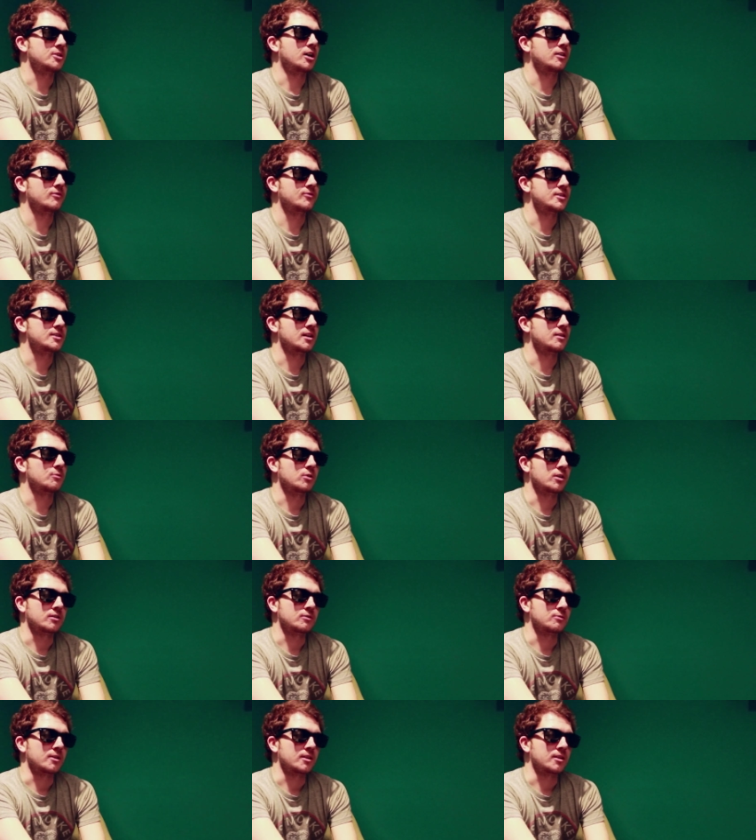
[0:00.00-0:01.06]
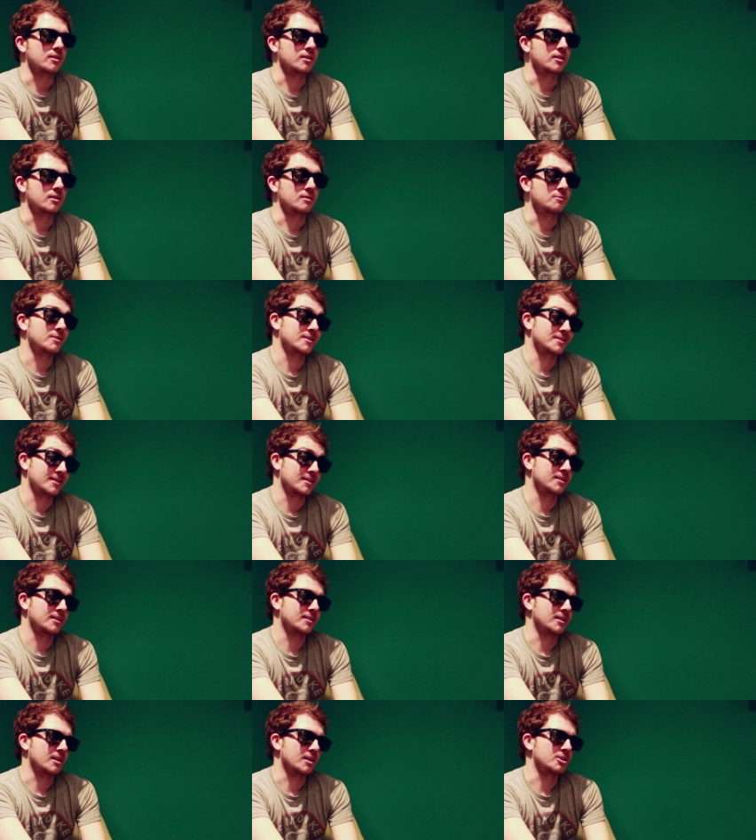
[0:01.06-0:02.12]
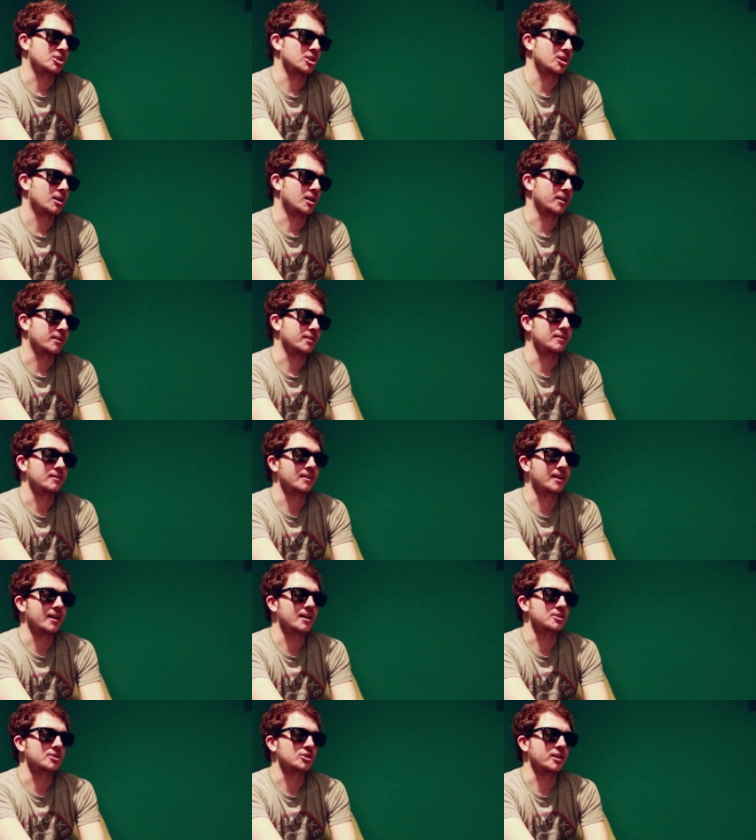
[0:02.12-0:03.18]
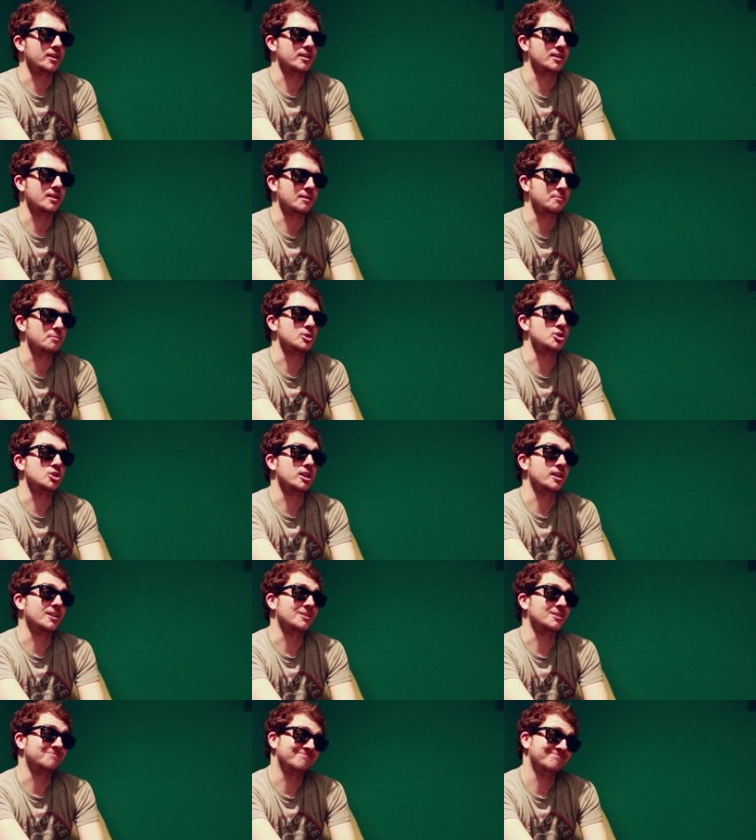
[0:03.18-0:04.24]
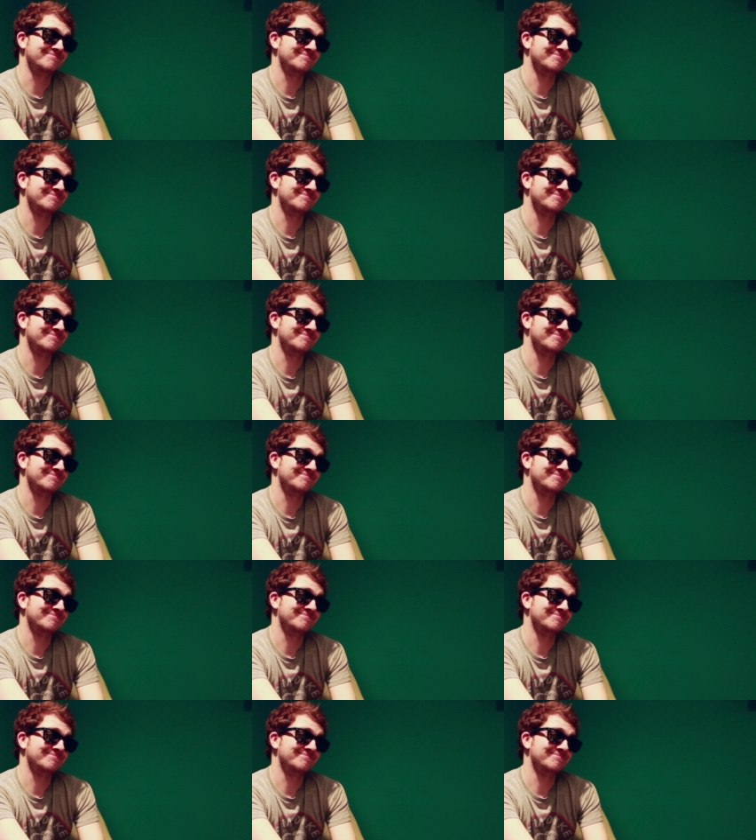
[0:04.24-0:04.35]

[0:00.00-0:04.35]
dolphins I worked with, uh, the ones that didn't get shot, they actually ended up in jail.